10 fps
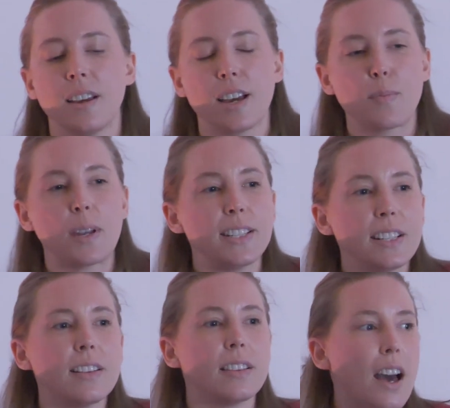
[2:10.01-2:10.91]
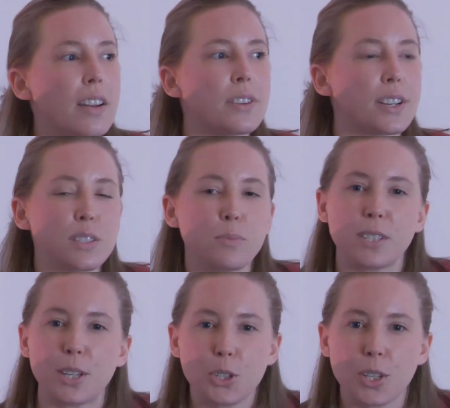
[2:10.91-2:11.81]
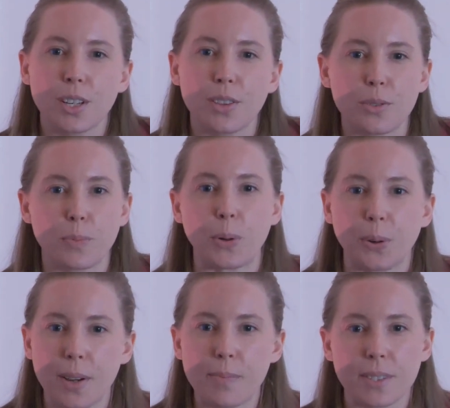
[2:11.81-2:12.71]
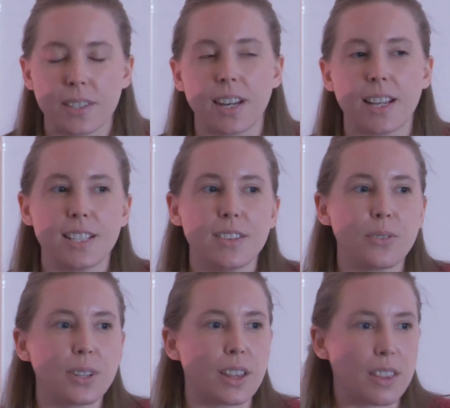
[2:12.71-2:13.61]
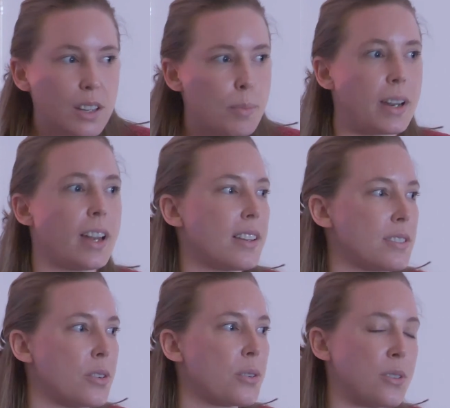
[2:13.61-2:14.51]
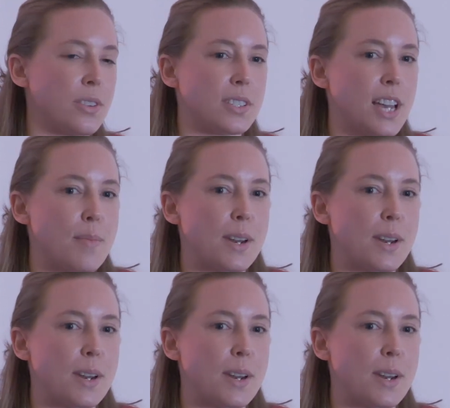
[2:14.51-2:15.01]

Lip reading: And I did a lot of customization in those programs, and I didn't really think about it as no-code at the time.